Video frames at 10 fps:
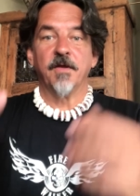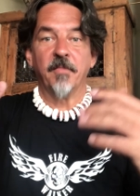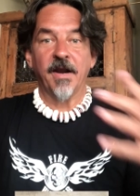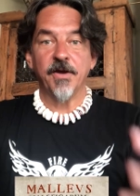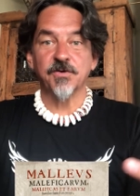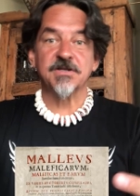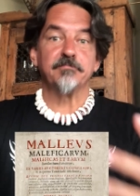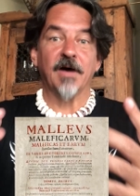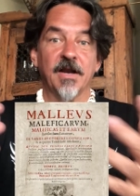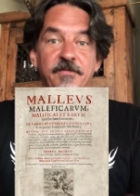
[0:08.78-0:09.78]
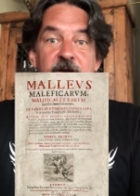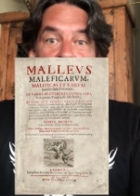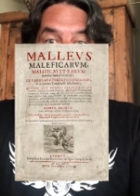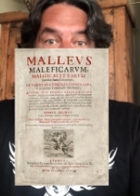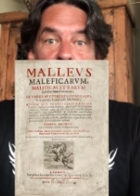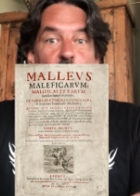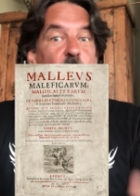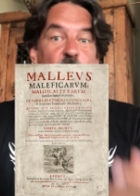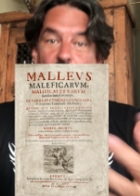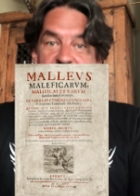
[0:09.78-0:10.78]
The Malleus Maleficarum, or
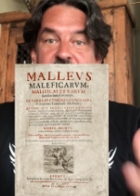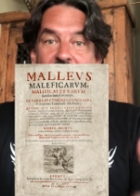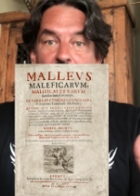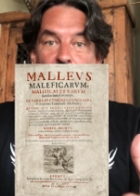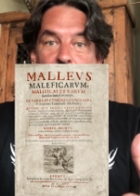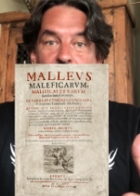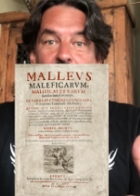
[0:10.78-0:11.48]
The Witch's Hammer.